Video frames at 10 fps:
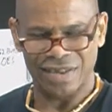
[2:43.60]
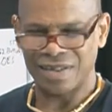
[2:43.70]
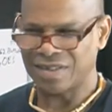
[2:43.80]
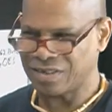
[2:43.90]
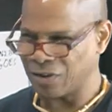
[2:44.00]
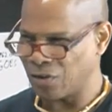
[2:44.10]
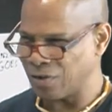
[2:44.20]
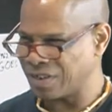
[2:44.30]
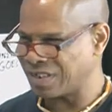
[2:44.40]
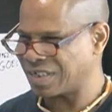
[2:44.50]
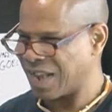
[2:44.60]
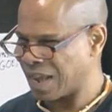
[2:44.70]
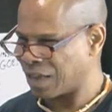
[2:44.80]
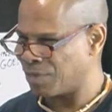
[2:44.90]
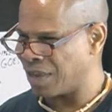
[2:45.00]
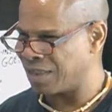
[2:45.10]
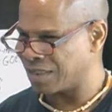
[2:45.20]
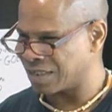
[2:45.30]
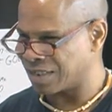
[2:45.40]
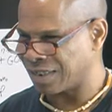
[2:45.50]
So it's taken me
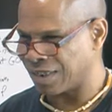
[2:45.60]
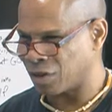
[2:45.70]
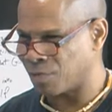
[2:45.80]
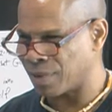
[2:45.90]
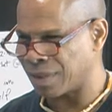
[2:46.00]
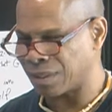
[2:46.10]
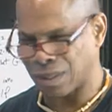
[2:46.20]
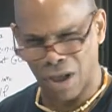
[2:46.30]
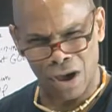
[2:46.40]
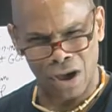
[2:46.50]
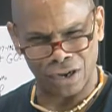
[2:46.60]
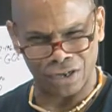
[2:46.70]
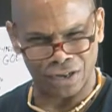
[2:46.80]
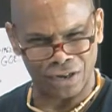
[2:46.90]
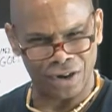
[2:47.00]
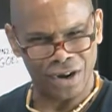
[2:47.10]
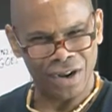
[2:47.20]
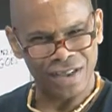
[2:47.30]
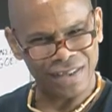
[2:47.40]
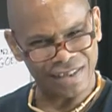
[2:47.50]
just a little bit longer
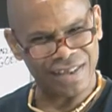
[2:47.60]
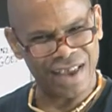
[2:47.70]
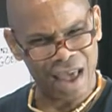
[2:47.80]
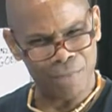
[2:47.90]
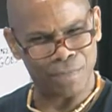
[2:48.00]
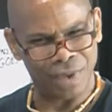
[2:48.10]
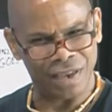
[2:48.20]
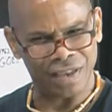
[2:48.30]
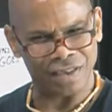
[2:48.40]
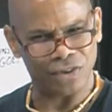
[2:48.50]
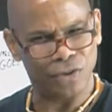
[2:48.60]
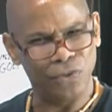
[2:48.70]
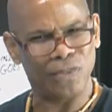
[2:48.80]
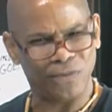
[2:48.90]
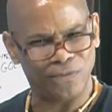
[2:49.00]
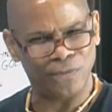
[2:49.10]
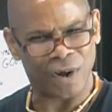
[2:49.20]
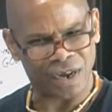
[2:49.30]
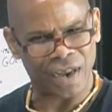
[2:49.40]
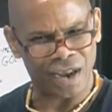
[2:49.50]
to tap into who the
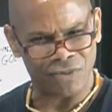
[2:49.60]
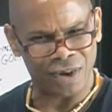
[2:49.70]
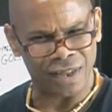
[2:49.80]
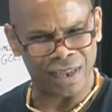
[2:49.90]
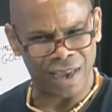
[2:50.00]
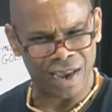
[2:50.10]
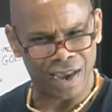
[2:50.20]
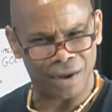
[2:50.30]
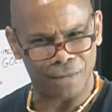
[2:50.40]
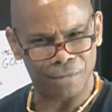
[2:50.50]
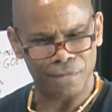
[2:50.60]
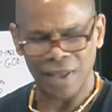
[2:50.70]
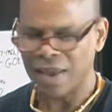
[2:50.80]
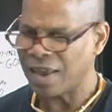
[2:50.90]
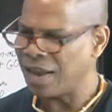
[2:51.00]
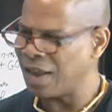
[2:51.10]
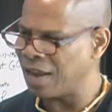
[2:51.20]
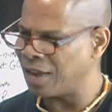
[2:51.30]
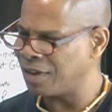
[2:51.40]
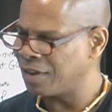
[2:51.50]
fuck I really am.
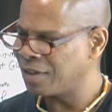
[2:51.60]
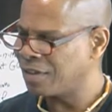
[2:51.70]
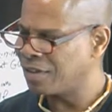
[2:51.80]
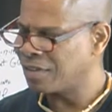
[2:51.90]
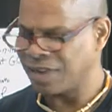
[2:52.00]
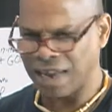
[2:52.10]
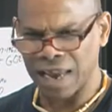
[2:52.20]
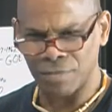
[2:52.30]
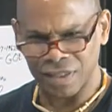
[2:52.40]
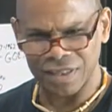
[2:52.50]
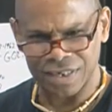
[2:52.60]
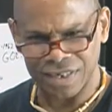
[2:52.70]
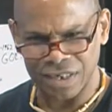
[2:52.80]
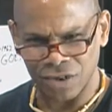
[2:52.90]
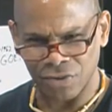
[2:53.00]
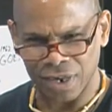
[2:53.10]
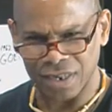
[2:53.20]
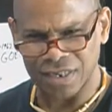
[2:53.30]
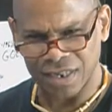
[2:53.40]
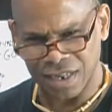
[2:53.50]
And the name of this
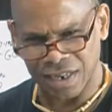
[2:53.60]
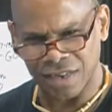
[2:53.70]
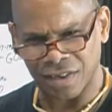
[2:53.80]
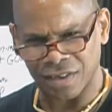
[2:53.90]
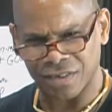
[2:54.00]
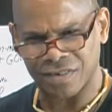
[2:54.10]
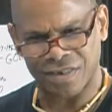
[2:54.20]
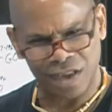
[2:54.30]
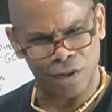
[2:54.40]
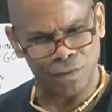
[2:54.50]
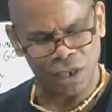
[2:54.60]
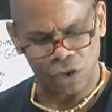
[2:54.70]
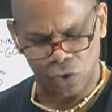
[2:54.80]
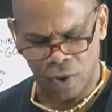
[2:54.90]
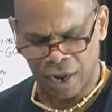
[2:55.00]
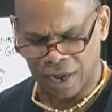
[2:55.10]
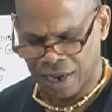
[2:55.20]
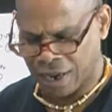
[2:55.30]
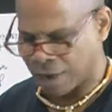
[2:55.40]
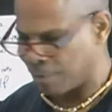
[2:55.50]
series is Tell Me Who I
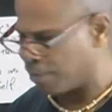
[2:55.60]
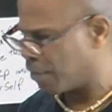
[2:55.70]
Am.